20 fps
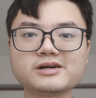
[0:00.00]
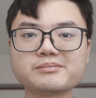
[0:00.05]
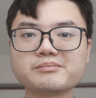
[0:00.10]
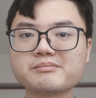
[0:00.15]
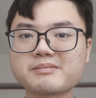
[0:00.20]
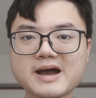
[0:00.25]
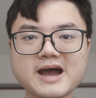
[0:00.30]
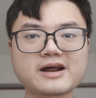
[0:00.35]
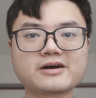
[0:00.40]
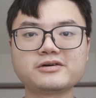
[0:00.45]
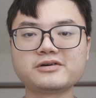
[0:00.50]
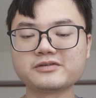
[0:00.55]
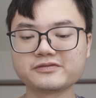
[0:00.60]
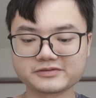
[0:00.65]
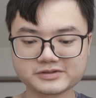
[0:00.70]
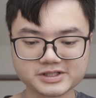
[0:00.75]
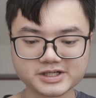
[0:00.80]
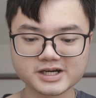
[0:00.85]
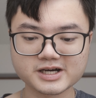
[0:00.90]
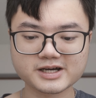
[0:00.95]
a matter
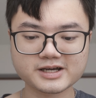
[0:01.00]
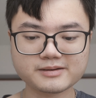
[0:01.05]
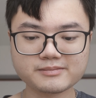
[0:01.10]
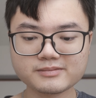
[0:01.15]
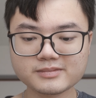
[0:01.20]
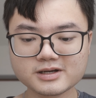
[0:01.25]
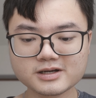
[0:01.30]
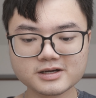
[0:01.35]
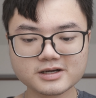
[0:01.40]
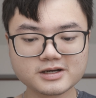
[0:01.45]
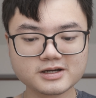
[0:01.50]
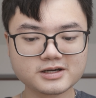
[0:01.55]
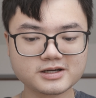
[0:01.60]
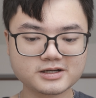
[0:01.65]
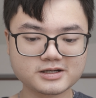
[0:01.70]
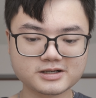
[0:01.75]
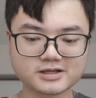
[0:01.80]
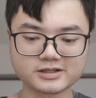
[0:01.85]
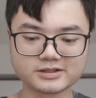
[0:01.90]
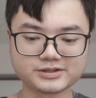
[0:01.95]
of time
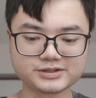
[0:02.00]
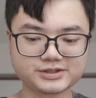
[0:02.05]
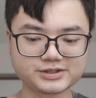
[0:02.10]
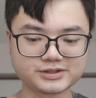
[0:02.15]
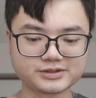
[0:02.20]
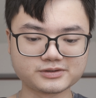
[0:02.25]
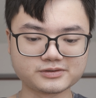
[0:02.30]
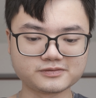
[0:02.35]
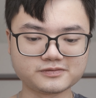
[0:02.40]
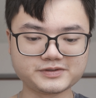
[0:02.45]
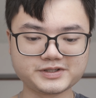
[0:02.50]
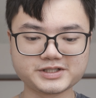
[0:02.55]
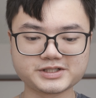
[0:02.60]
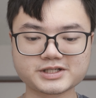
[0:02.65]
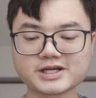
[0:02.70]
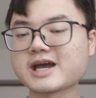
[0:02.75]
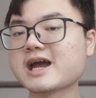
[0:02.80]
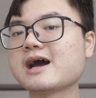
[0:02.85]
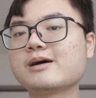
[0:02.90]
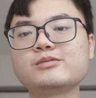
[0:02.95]
until
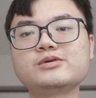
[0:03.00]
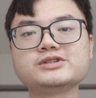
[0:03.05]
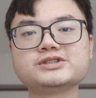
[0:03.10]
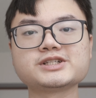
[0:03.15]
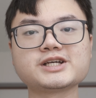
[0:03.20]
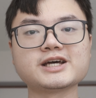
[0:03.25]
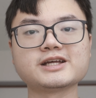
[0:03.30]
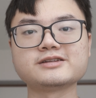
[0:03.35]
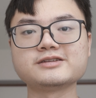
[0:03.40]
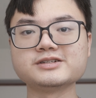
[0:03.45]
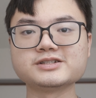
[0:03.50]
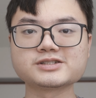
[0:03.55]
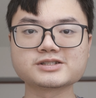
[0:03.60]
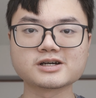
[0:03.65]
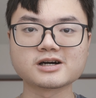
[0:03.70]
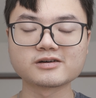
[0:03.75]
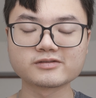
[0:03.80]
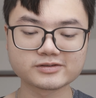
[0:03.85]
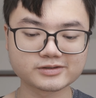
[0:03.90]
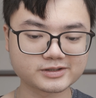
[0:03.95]
these cameras get
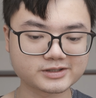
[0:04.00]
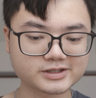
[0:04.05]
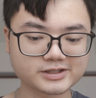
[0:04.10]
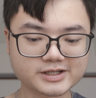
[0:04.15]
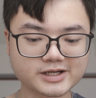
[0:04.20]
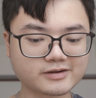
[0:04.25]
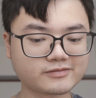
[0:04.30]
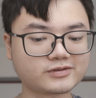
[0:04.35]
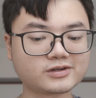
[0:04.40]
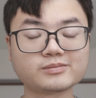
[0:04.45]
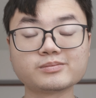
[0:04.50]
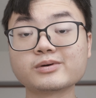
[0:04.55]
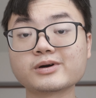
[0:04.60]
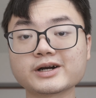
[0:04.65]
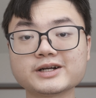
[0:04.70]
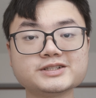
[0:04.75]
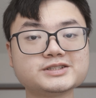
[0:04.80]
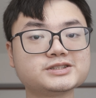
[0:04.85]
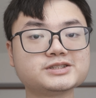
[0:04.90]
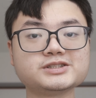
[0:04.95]
discovered and their
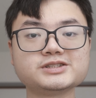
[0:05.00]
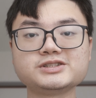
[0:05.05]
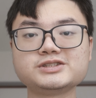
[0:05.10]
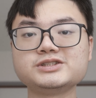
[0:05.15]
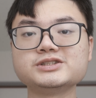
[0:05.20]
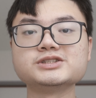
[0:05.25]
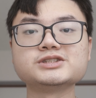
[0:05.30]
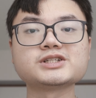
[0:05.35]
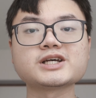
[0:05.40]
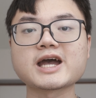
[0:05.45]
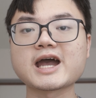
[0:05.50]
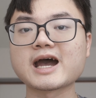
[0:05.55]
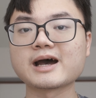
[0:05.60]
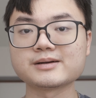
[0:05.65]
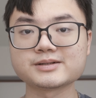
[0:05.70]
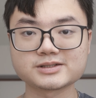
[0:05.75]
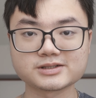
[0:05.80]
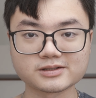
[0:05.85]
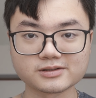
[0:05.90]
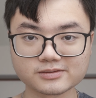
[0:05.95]
price is just
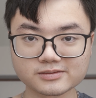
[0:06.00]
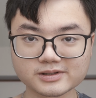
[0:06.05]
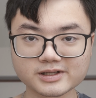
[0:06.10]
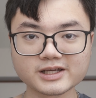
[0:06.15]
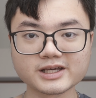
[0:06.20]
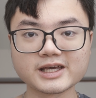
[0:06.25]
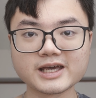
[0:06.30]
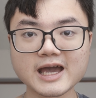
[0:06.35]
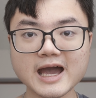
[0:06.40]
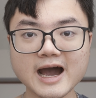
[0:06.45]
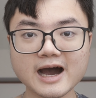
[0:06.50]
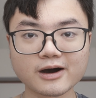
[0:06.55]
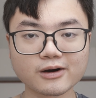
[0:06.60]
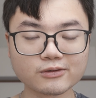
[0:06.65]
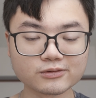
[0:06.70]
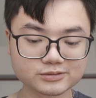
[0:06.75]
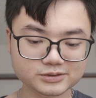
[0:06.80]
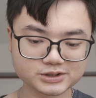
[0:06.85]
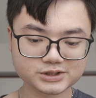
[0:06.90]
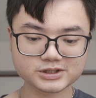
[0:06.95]
absolutely
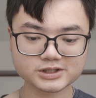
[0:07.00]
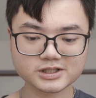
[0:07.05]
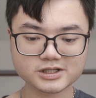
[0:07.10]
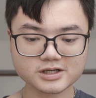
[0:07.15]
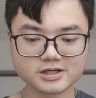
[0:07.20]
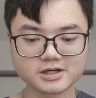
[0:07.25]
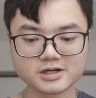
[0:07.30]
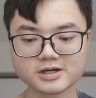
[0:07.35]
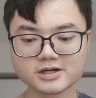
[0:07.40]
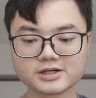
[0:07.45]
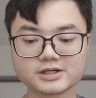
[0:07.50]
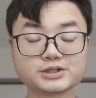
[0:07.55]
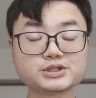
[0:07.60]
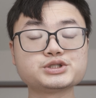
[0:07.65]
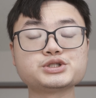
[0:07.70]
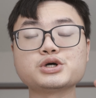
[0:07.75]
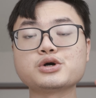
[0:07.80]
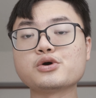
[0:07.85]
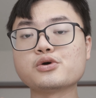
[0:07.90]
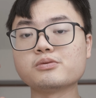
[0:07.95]
gouged.
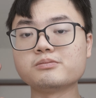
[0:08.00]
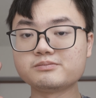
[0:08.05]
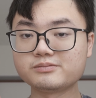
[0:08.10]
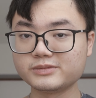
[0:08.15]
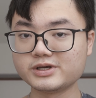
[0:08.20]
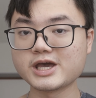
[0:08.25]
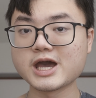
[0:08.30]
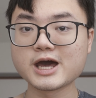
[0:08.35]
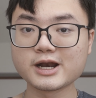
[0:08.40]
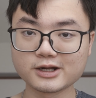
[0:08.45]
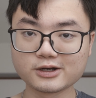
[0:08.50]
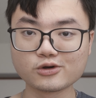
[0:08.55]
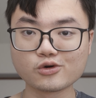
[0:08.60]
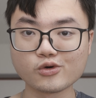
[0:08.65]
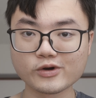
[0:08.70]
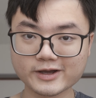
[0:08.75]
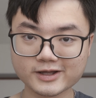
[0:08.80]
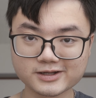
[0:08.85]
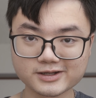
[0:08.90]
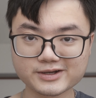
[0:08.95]
So get in
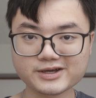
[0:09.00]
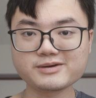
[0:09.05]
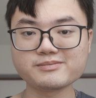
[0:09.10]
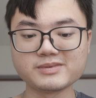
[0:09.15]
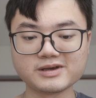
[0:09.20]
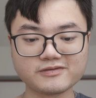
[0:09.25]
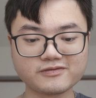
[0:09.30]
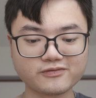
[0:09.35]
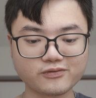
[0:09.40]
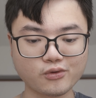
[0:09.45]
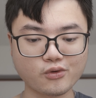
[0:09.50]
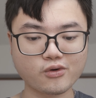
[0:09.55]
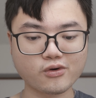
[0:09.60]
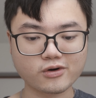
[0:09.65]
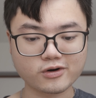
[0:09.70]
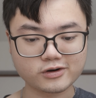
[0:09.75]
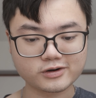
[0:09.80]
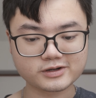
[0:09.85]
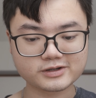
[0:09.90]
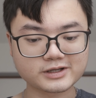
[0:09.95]
quickly
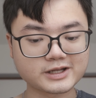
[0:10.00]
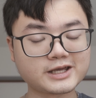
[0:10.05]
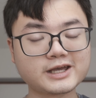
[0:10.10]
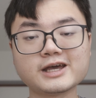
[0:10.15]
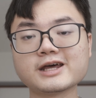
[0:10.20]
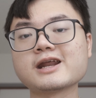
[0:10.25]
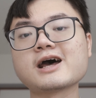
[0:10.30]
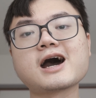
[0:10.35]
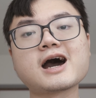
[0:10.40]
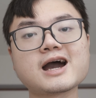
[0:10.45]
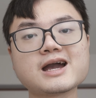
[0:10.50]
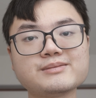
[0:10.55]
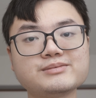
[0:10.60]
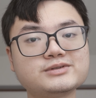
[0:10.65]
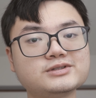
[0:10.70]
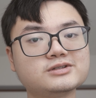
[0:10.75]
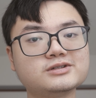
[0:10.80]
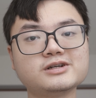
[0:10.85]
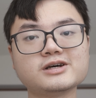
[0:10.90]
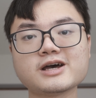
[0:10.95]
before they get
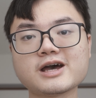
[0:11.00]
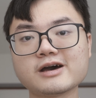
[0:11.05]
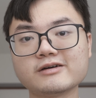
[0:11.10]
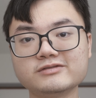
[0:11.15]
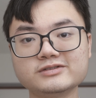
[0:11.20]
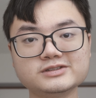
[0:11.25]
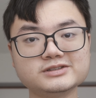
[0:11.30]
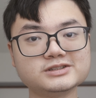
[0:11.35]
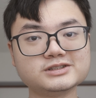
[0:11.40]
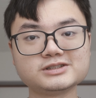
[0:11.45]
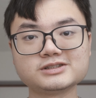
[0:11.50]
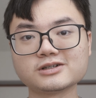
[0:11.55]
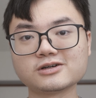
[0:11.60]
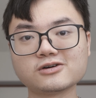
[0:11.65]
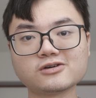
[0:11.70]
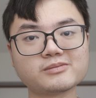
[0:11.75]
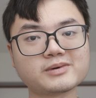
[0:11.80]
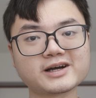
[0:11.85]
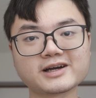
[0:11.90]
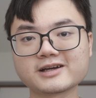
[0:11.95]
hyped to the heavens.
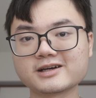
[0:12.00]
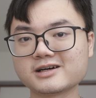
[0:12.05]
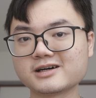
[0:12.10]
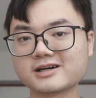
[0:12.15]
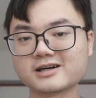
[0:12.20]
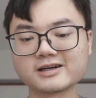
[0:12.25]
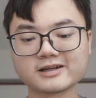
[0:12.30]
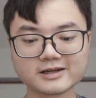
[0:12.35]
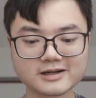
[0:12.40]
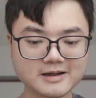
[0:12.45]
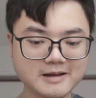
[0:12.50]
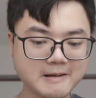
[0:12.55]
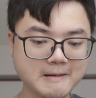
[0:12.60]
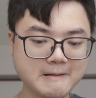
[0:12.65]
Oh my god.